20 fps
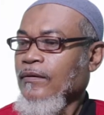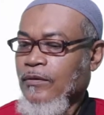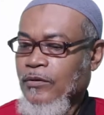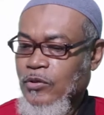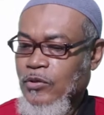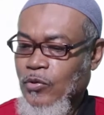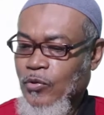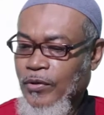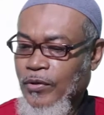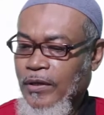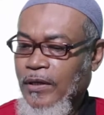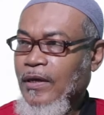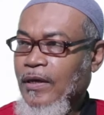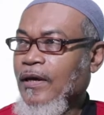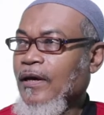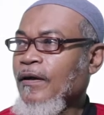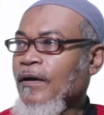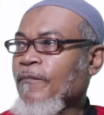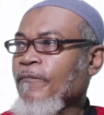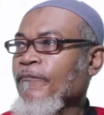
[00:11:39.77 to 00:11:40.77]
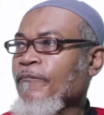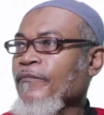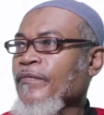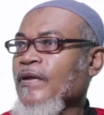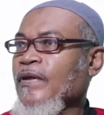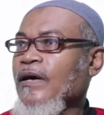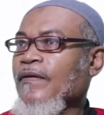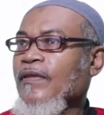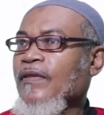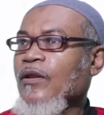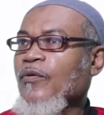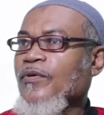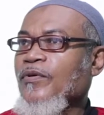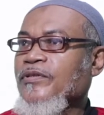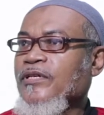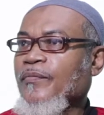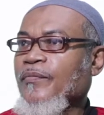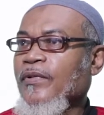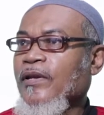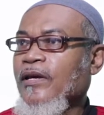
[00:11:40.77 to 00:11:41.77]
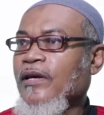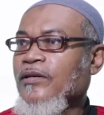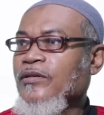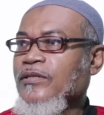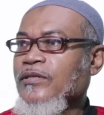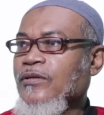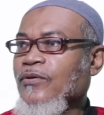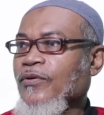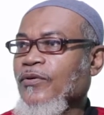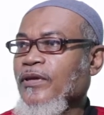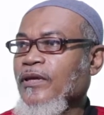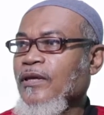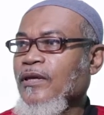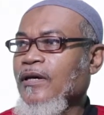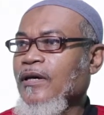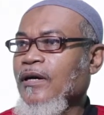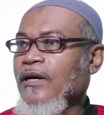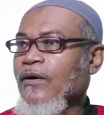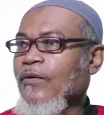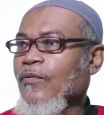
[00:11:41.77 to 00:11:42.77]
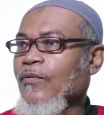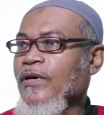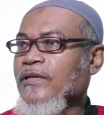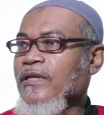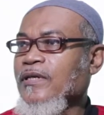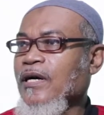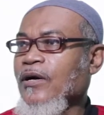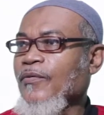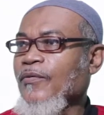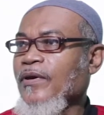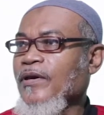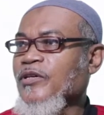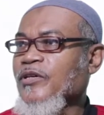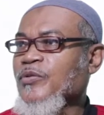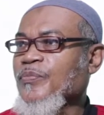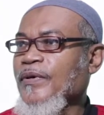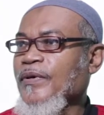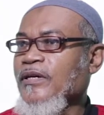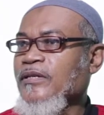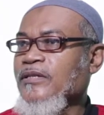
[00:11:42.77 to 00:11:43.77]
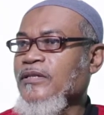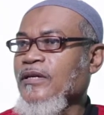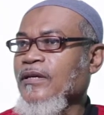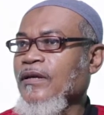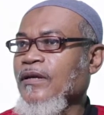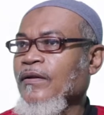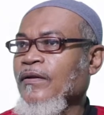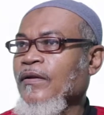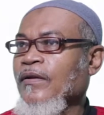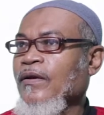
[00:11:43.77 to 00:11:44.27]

So here, and then we terminate. So here, what are we expecting?